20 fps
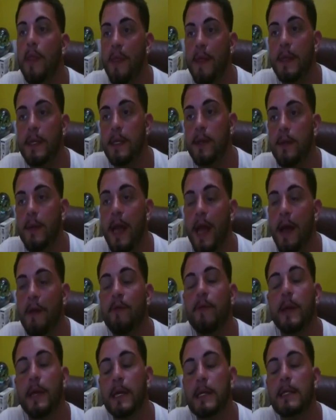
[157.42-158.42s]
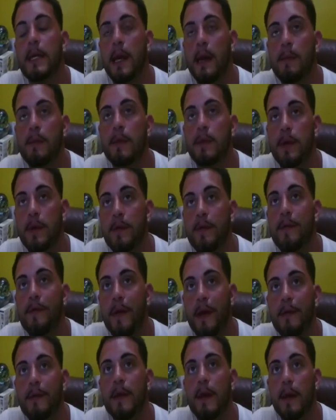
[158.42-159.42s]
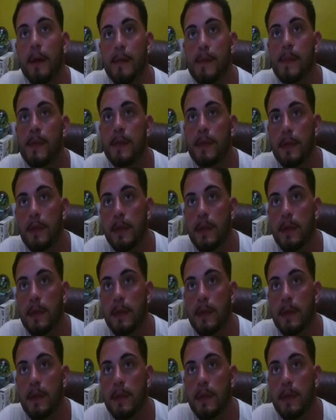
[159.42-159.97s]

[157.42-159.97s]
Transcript: Within 2.5 weeks, I got pulled over 5 times.